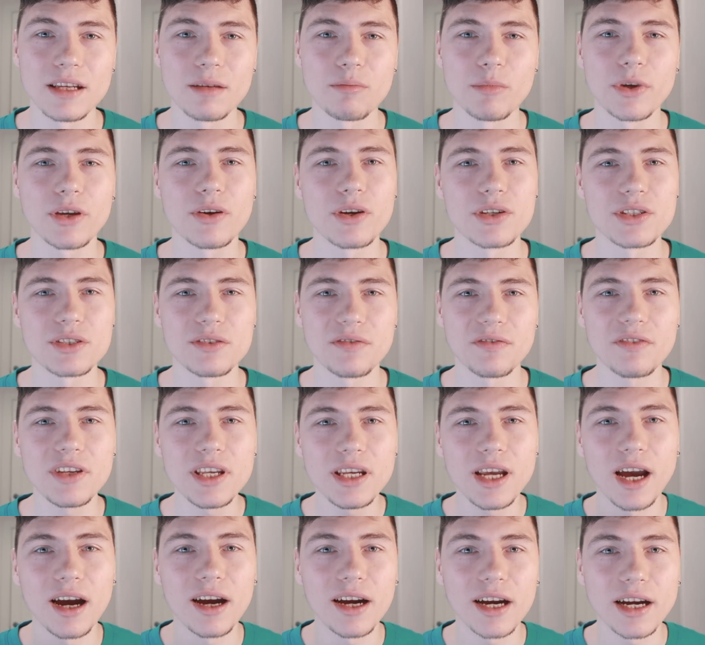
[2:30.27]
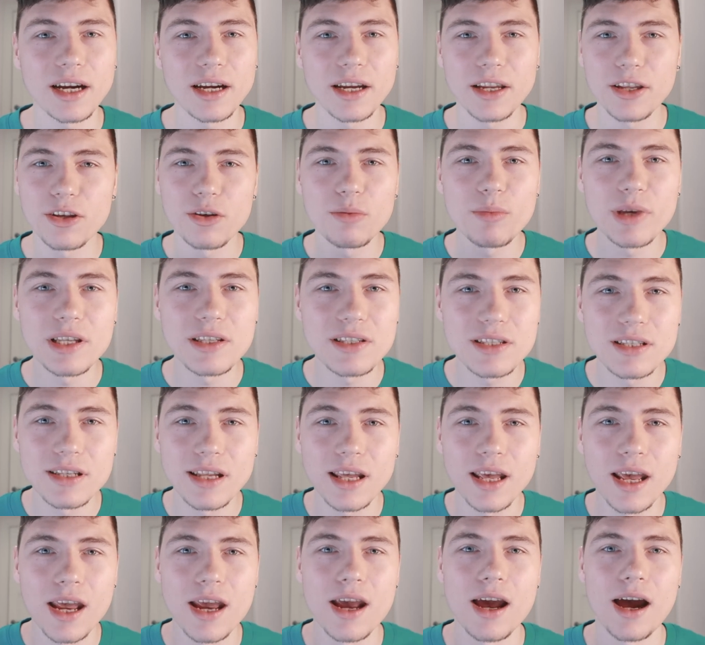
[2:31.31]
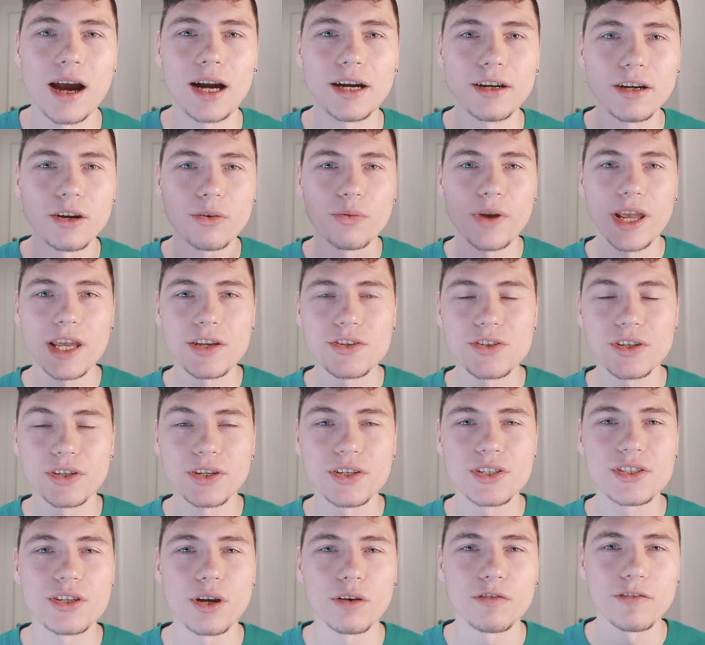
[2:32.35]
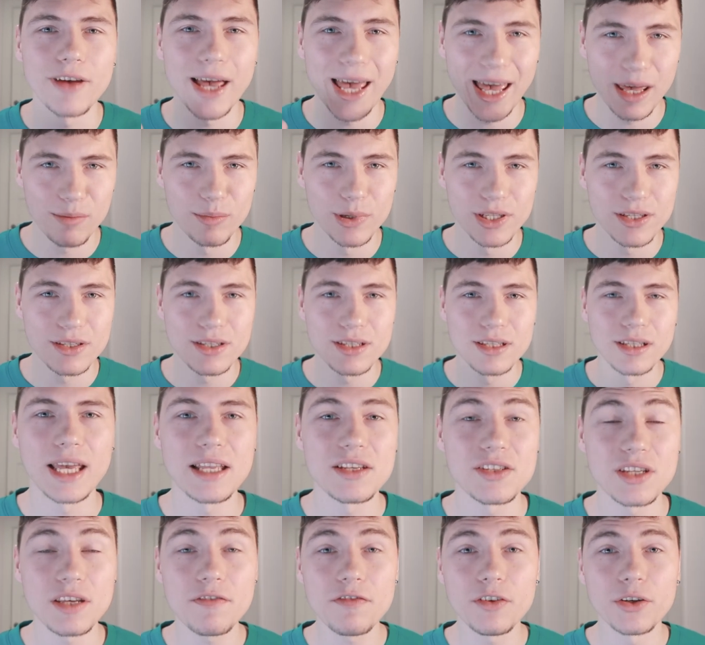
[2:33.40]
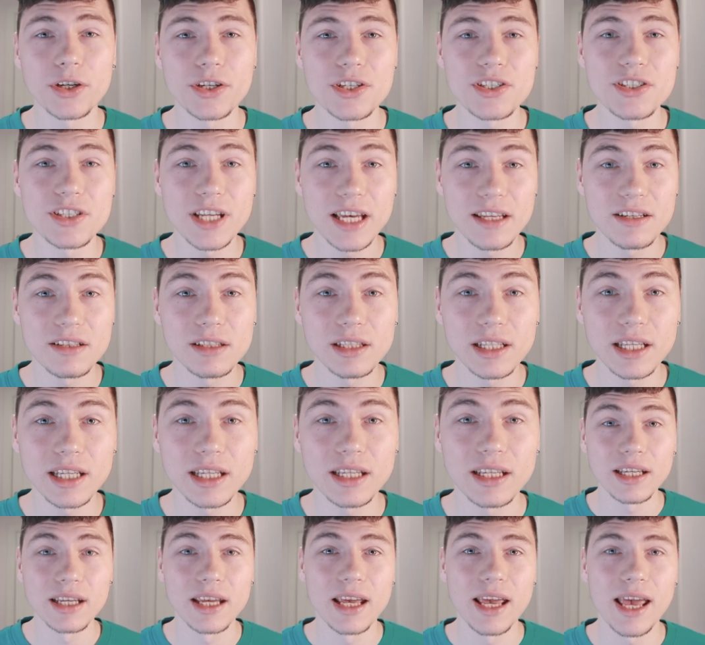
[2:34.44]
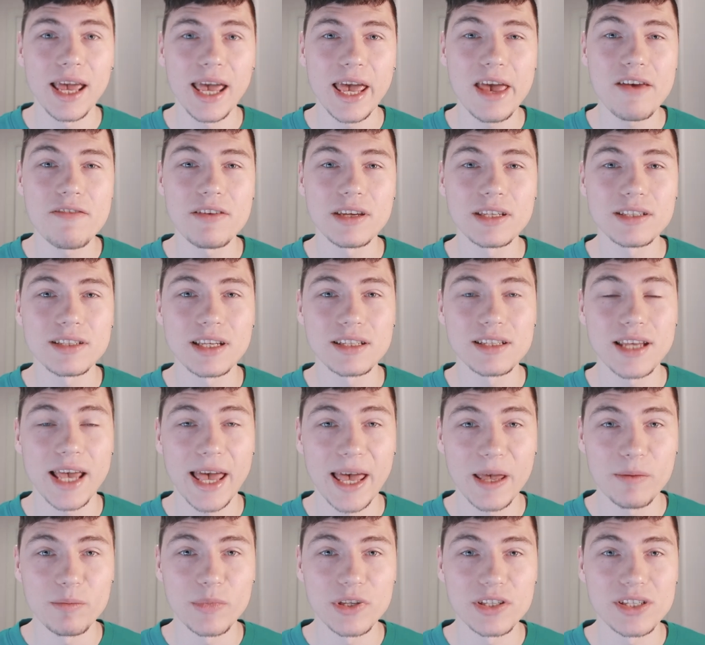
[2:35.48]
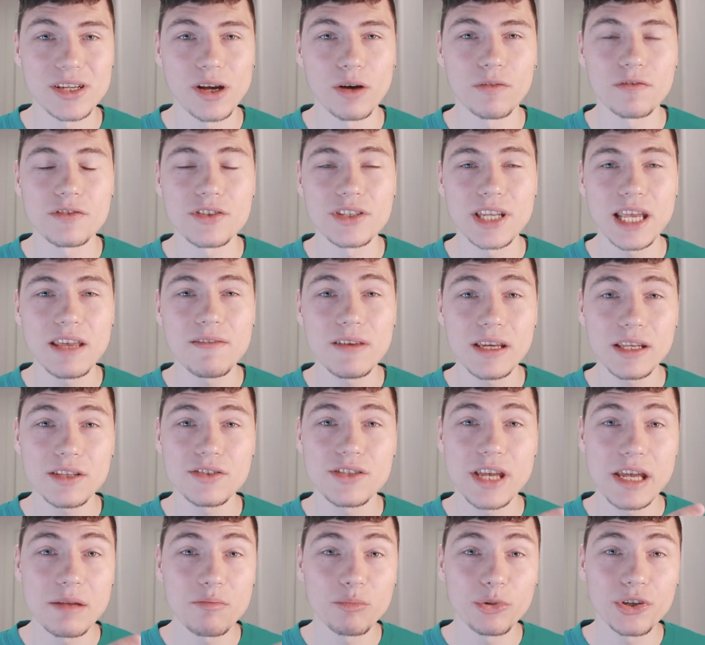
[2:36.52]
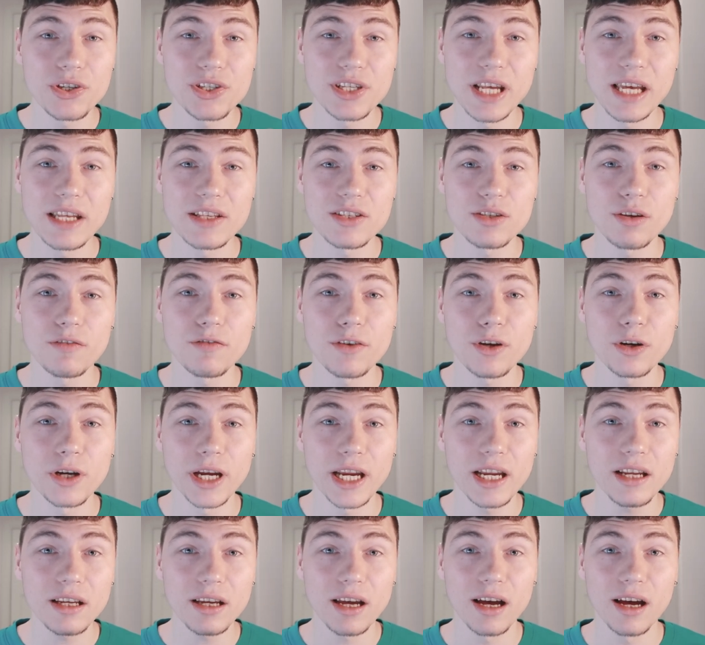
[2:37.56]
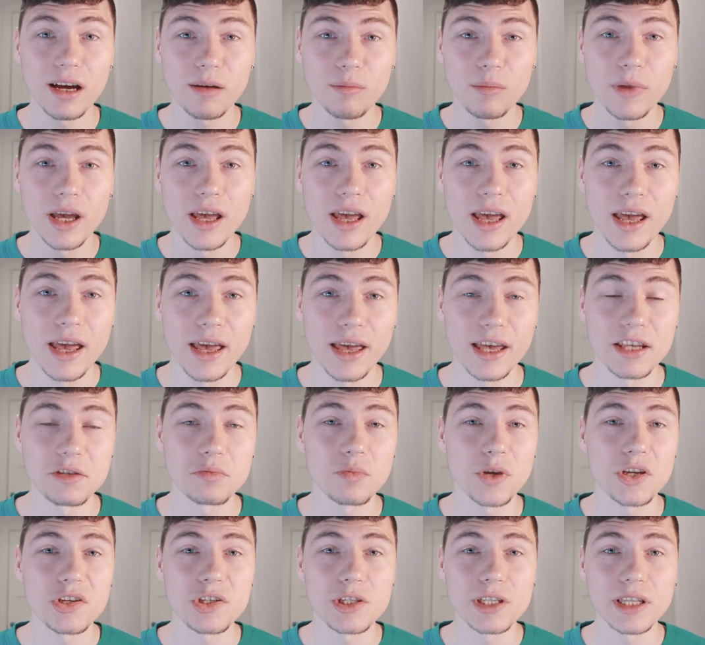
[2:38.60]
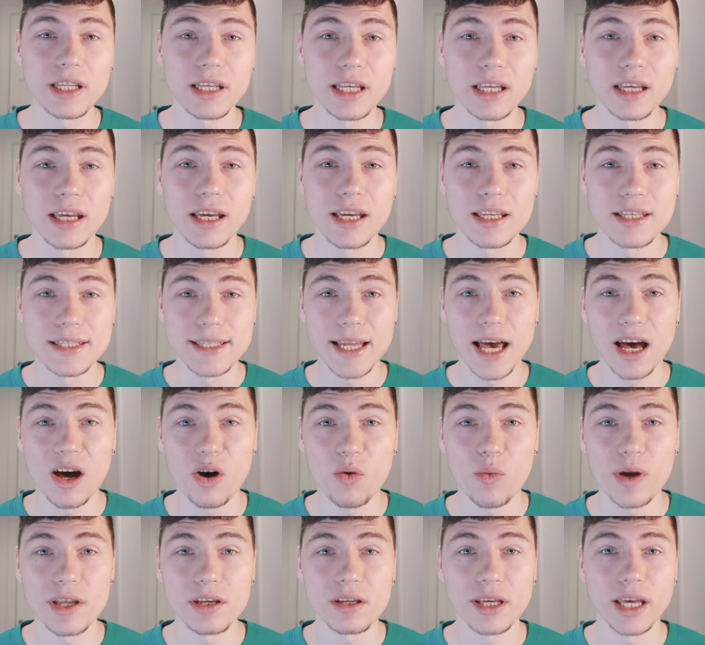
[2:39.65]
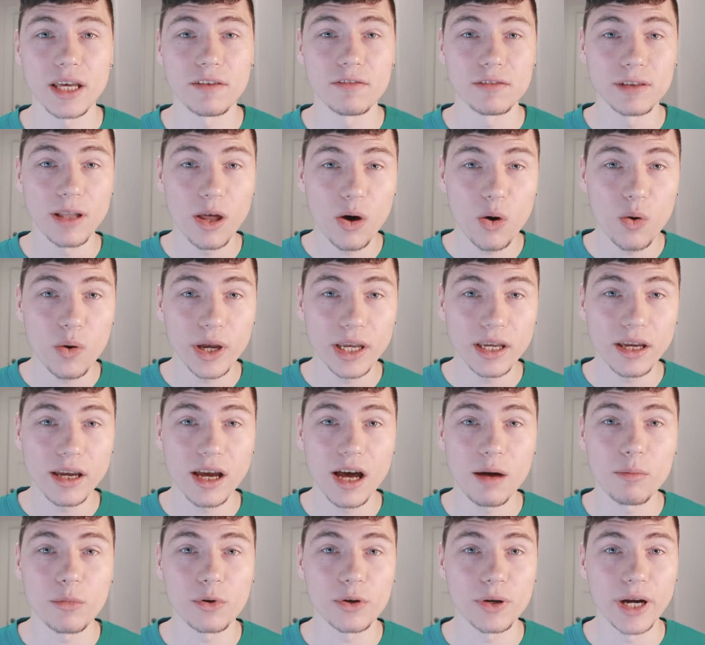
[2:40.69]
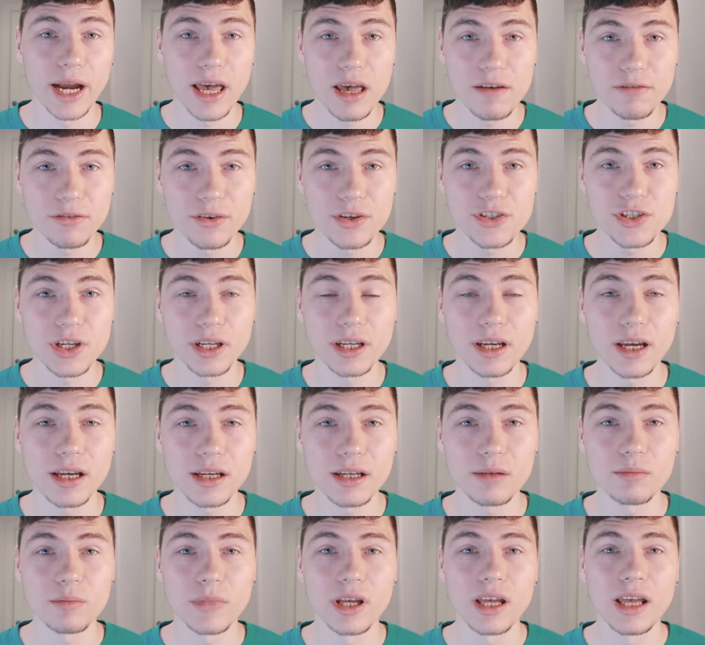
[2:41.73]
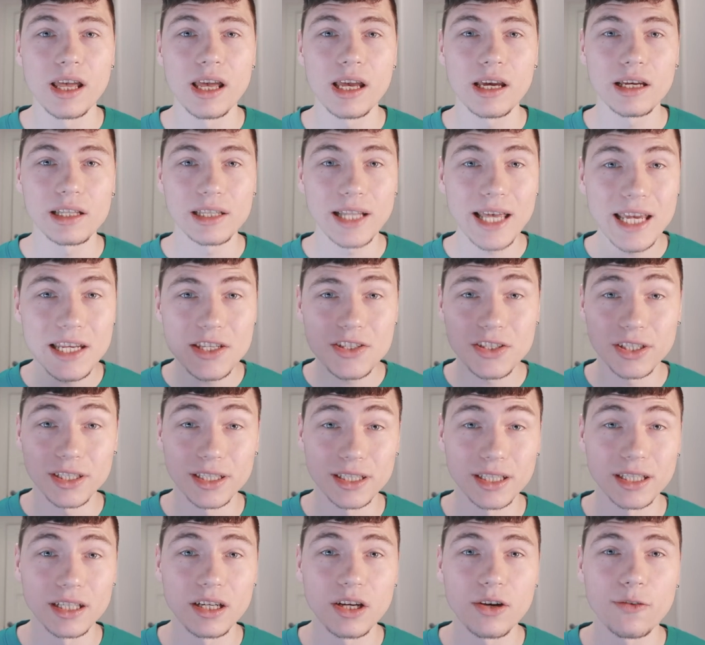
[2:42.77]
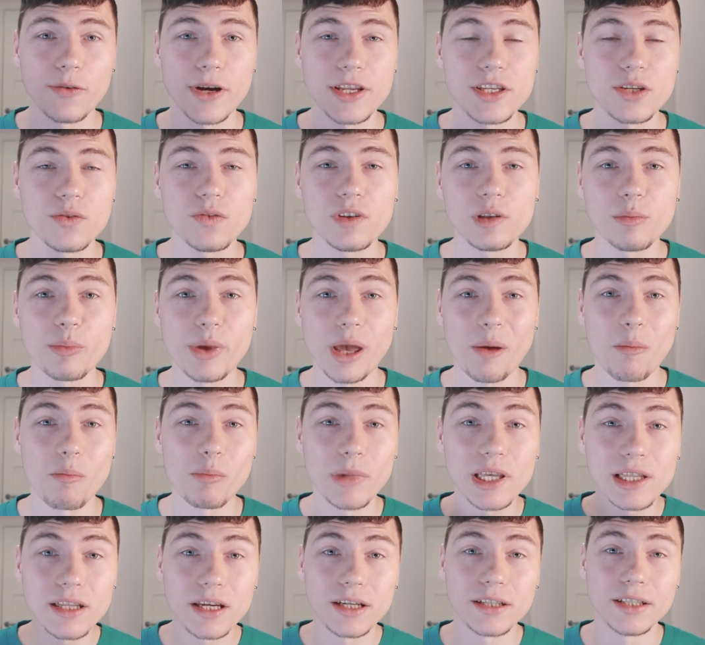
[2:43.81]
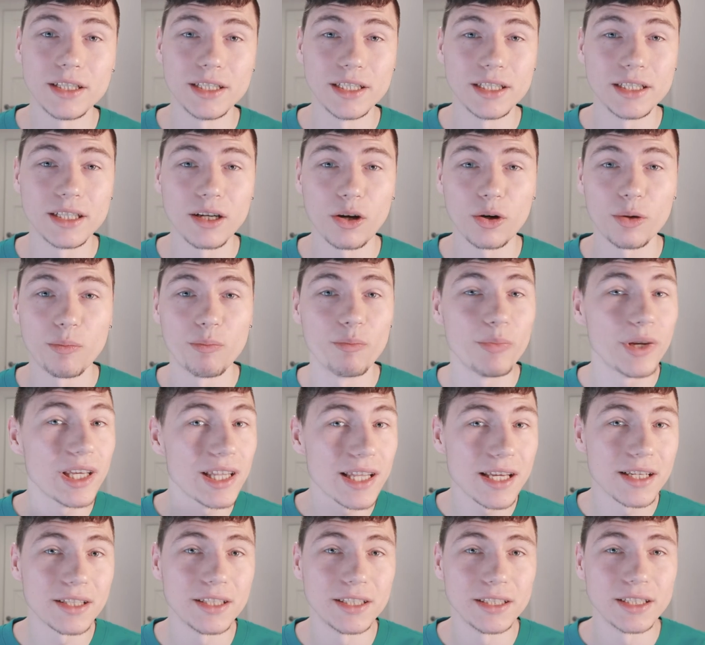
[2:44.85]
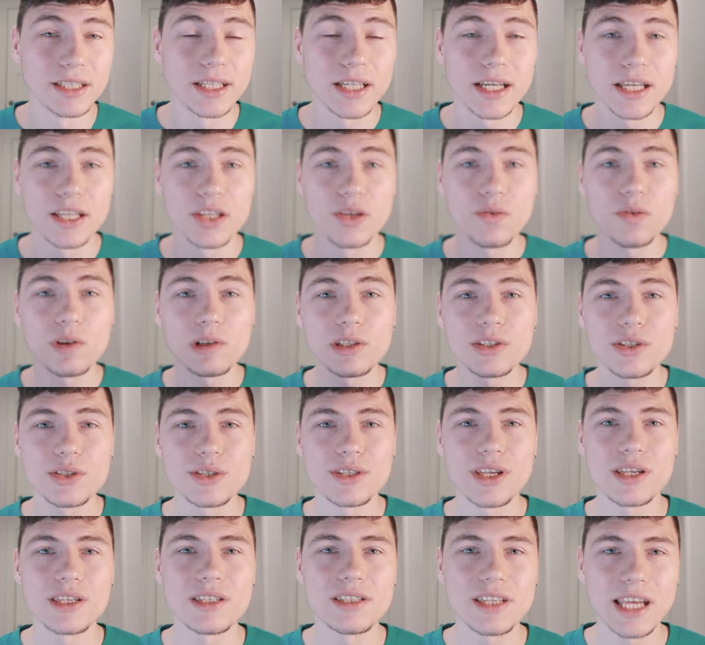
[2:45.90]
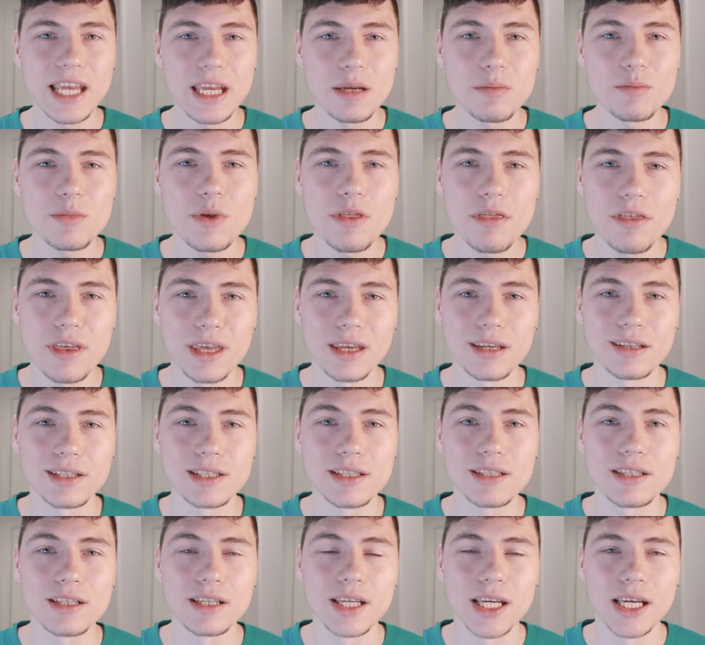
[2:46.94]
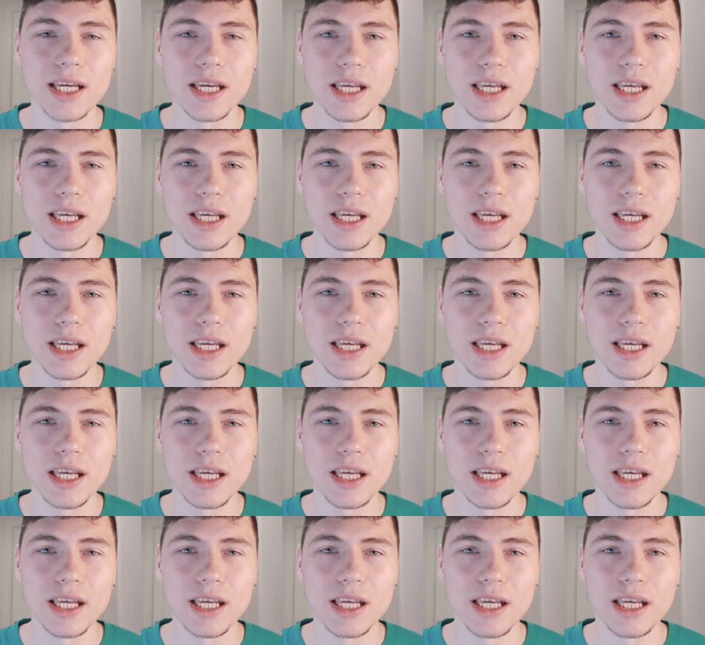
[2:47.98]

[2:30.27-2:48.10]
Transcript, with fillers: Because we are humans, are creatures of habit. And if you're steadily having that habit of saving ten percent of your income, especially now when you have low income or average income, later, when you will be a millionaire or billionaire, you will do the same things.